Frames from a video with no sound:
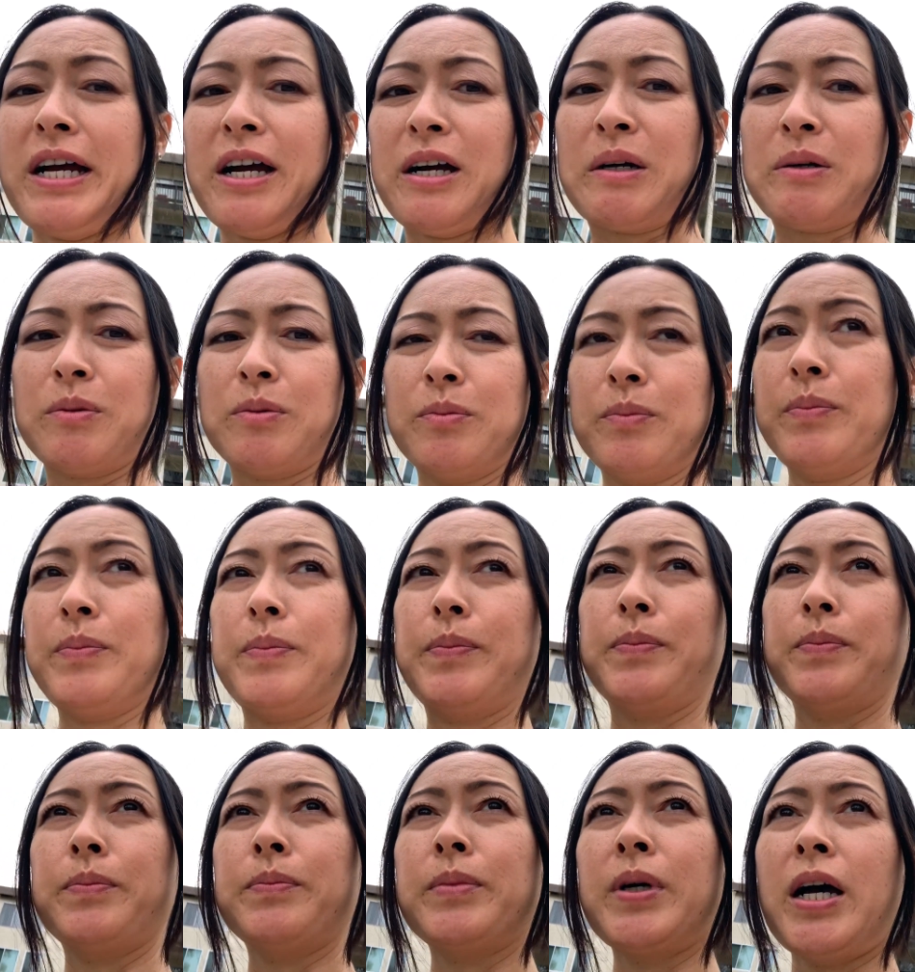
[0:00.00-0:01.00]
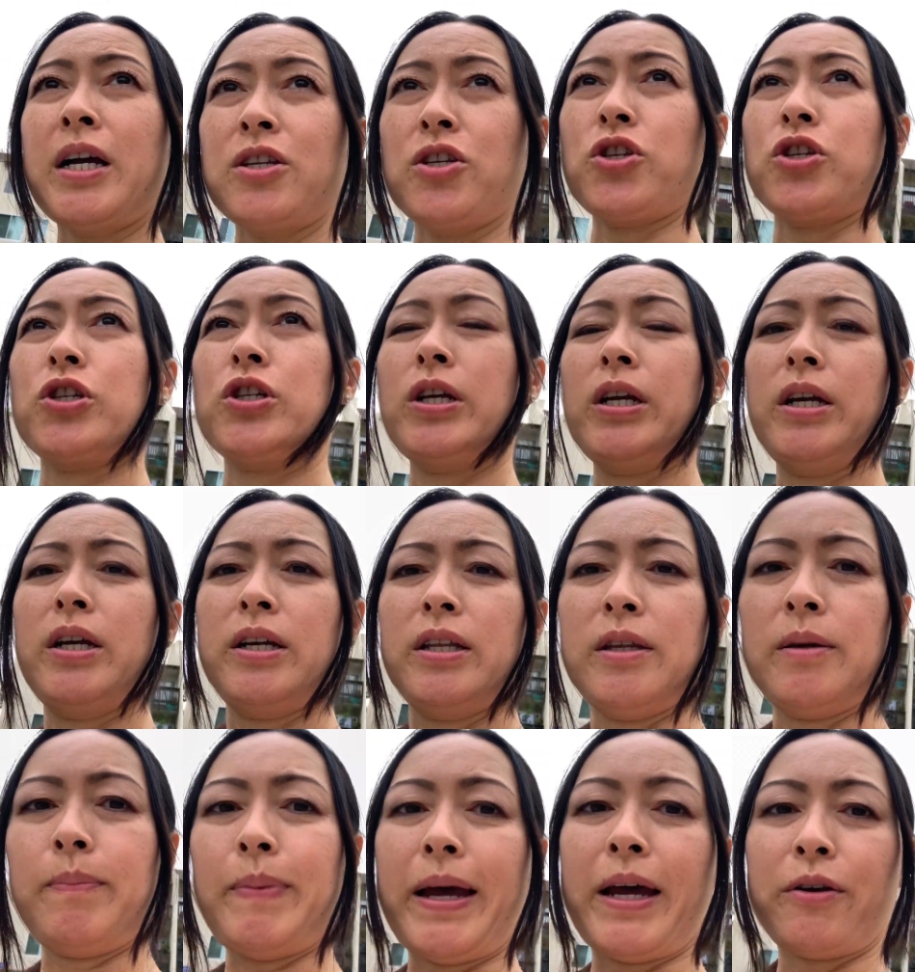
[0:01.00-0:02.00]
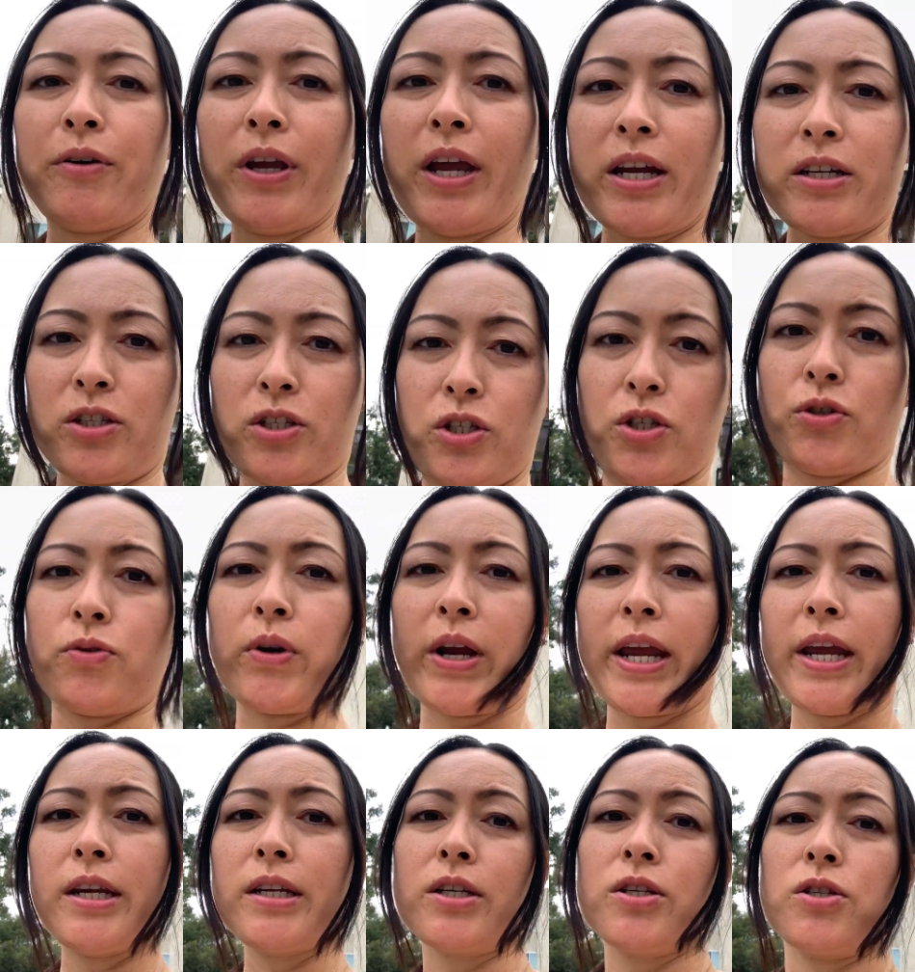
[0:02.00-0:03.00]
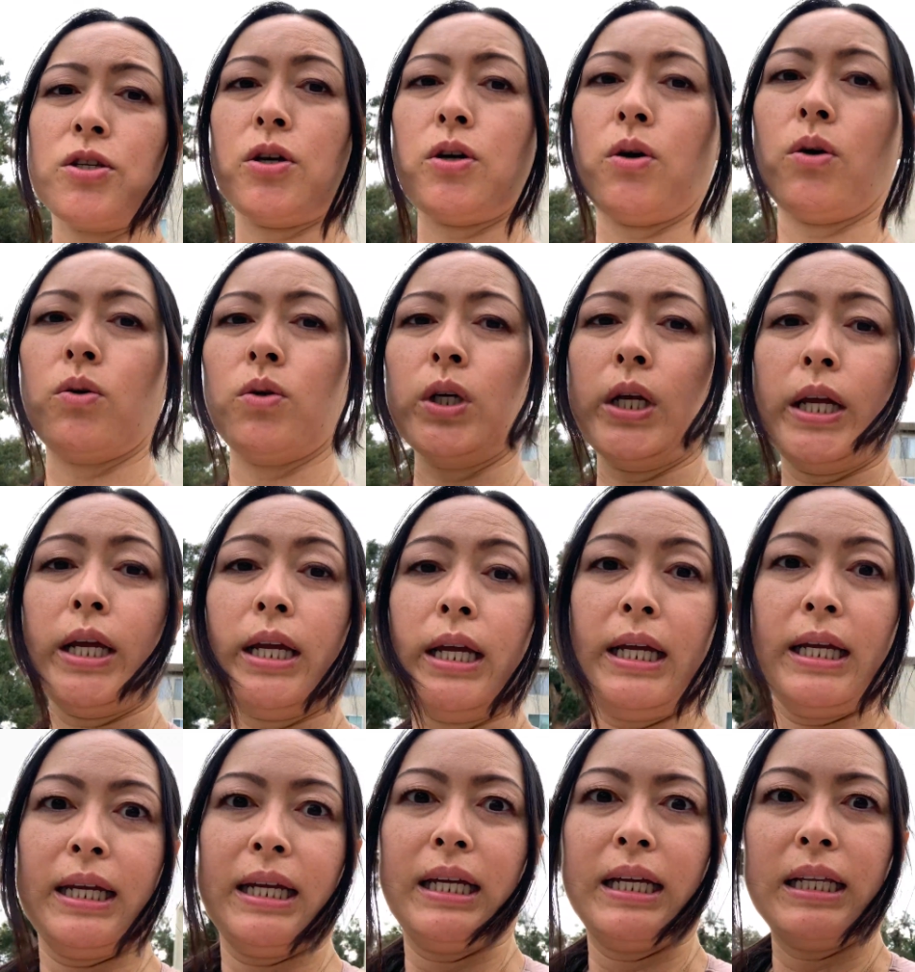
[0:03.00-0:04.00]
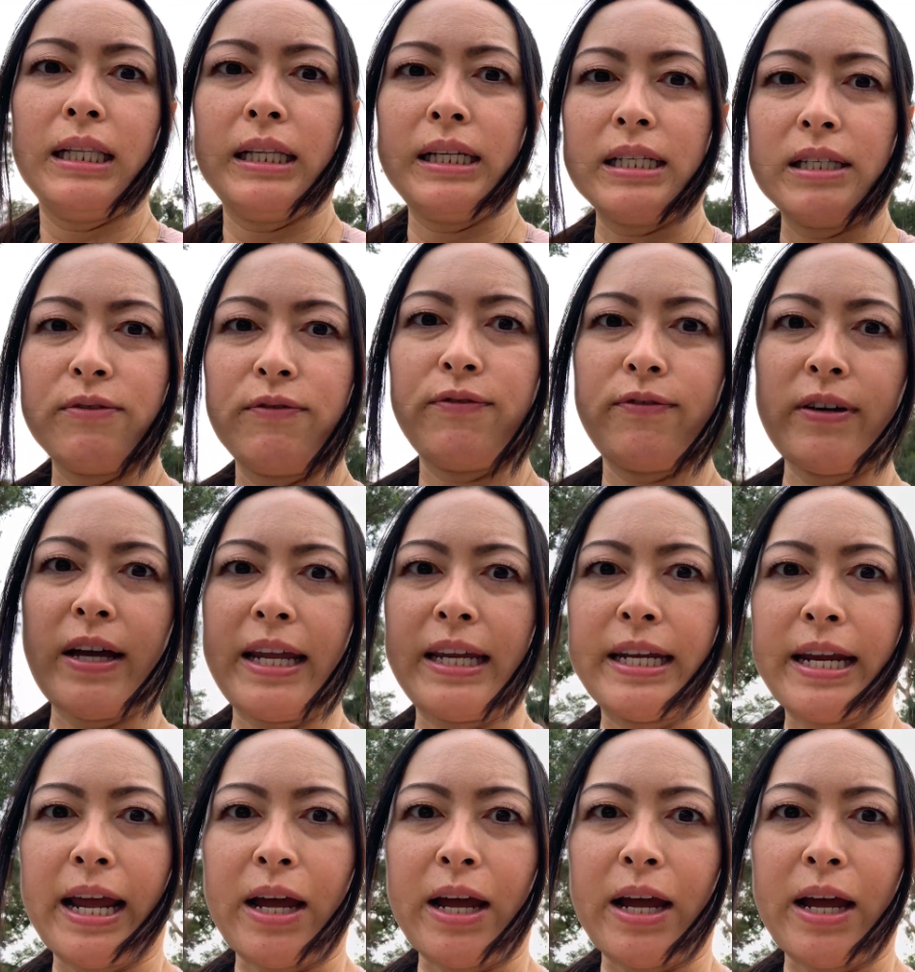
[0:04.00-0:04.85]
how much the battery has drained, so let's find